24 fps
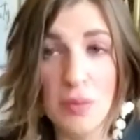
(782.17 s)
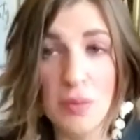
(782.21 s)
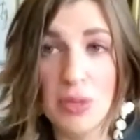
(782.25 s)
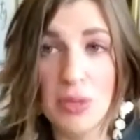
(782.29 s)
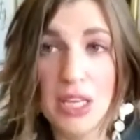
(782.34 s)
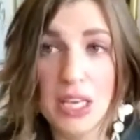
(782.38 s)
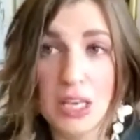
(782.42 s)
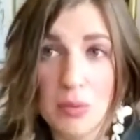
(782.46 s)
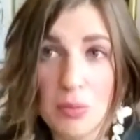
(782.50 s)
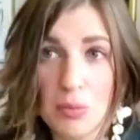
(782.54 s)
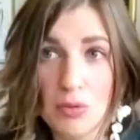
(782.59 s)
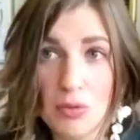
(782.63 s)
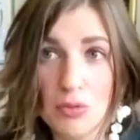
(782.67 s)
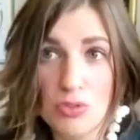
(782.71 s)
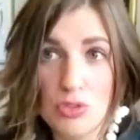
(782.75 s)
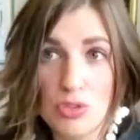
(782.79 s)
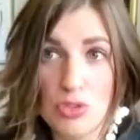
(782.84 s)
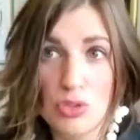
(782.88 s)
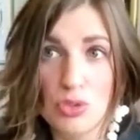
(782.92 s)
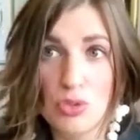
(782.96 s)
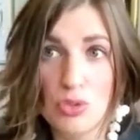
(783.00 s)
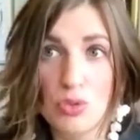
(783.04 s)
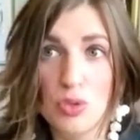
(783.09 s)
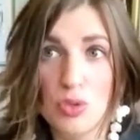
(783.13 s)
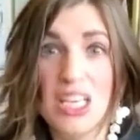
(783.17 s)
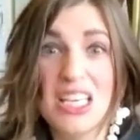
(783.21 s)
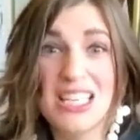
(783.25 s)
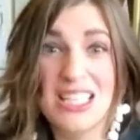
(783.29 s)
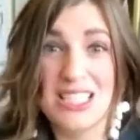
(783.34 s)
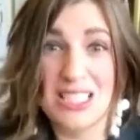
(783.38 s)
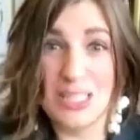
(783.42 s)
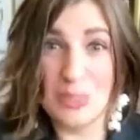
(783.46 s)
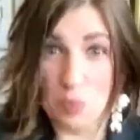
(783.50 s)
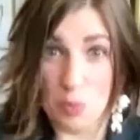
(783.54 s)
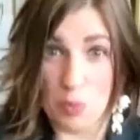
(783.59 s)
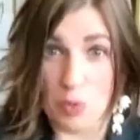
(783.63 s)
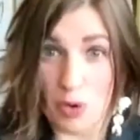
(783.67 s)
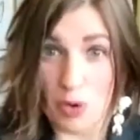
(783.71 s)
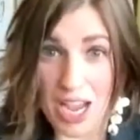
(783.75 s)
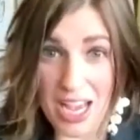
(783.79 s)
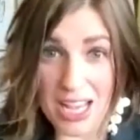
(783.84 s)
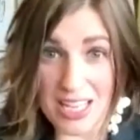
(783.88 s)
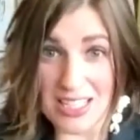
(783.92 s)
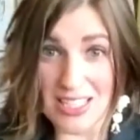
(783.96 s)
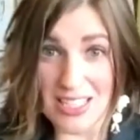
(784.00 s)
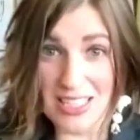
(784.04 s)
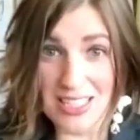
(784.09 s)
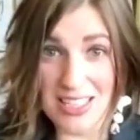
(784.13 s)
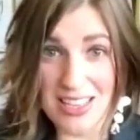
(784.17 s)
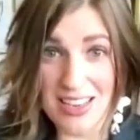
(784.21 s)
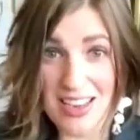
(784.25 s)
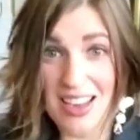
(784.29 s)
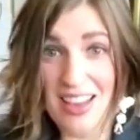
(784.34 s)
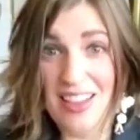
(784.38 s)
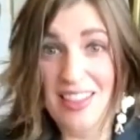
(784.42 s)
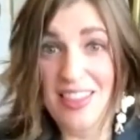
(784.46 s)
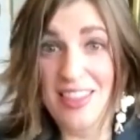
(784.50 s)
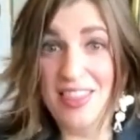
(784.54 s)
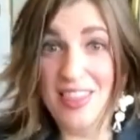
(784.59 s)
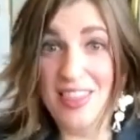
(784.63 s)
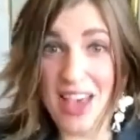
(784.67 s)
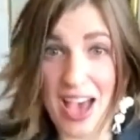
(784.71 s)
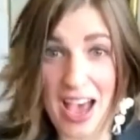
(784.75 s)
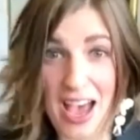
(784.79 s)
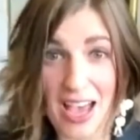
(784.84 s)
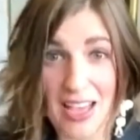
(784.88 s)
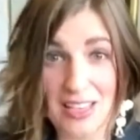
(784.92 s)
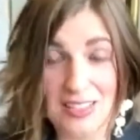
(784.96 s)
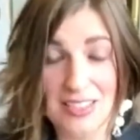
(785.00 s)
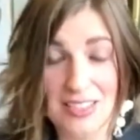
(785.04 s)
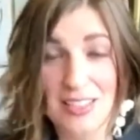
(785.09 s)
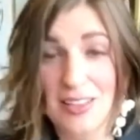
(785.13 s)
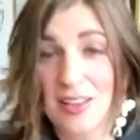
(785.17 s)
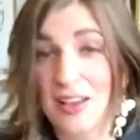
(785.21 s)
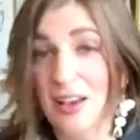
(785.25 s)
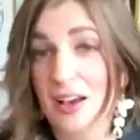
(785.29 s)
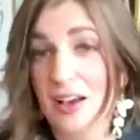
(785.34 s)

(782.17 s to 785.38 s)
be able to express that